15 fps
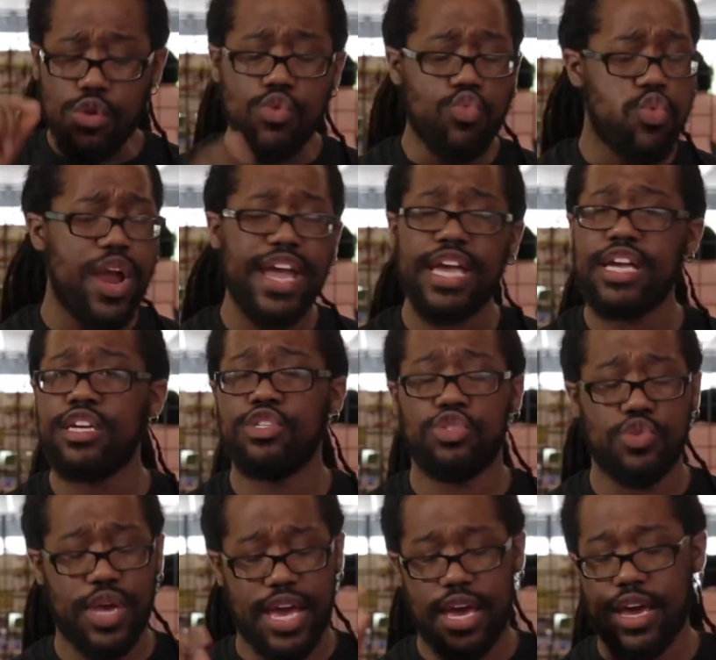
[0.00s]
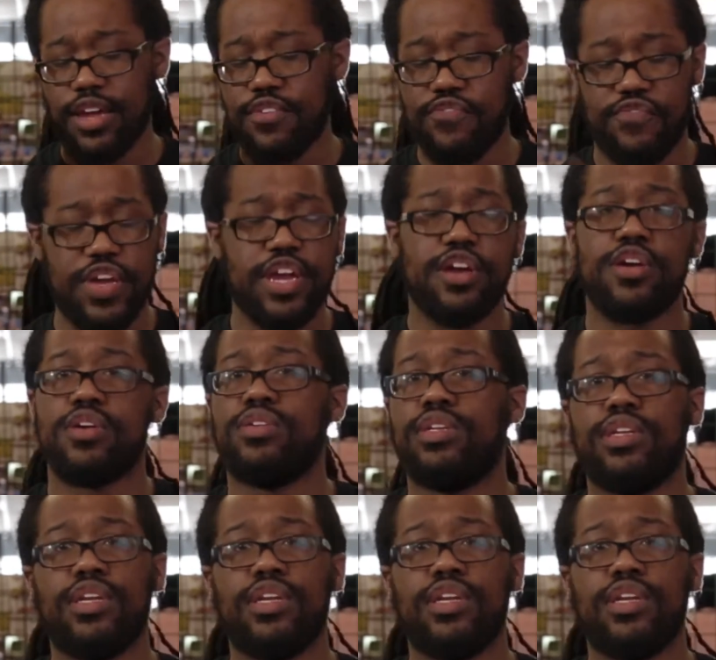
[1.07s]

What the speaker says: rage, you had fear,